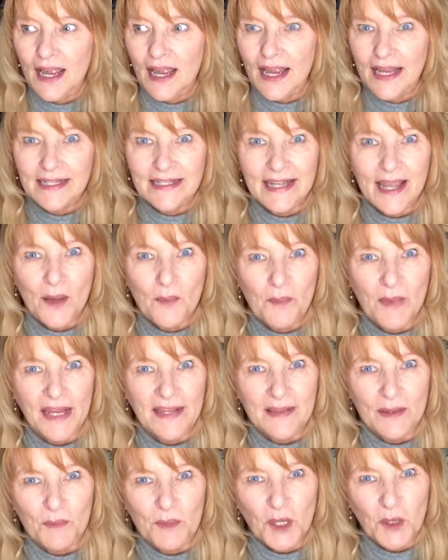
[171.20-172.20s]
and yet
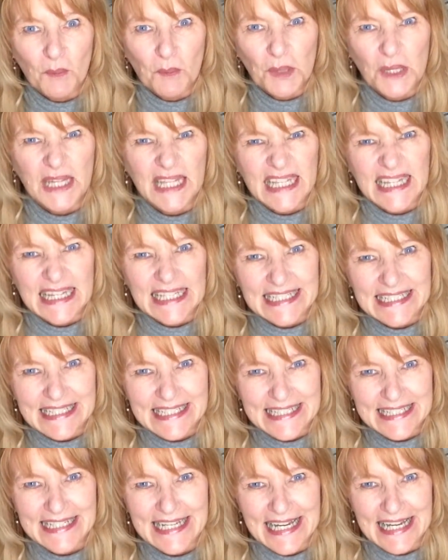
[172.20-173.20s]
made them completely
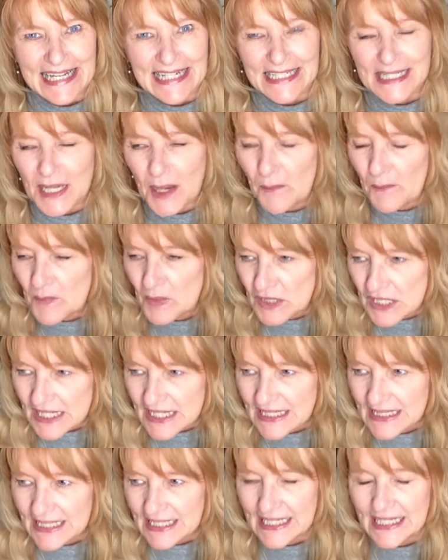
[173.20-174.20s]
distinct,
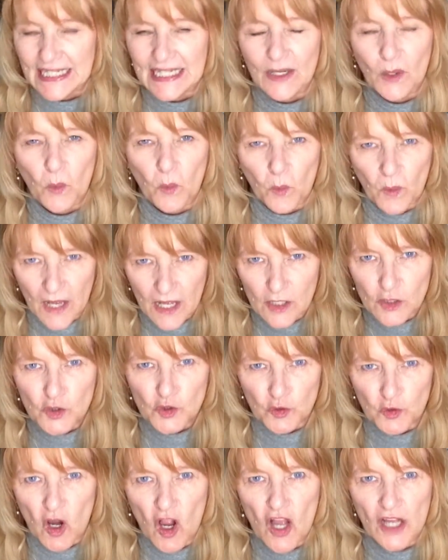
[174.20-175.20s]
completely
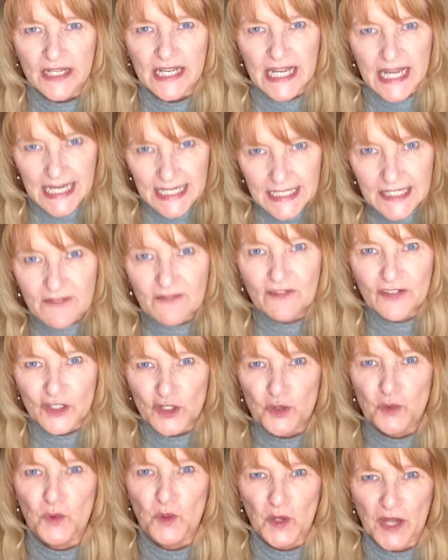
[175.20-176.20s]
well-drawn
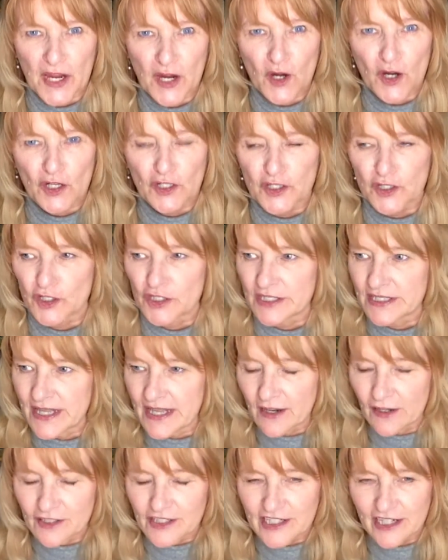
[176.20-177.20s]
individual characters
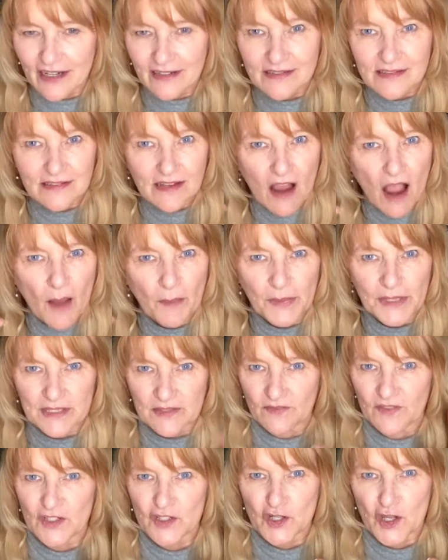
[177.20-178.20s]
that are just copies
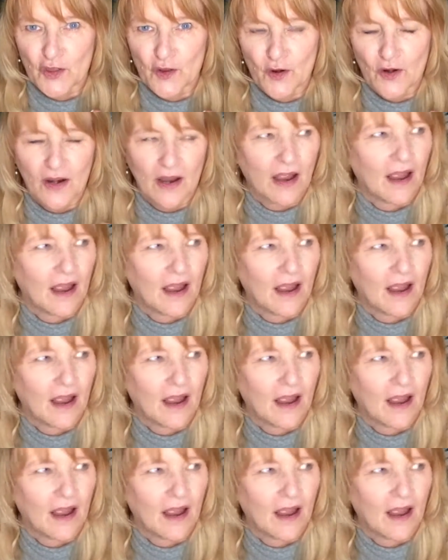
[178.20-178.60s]
of each other.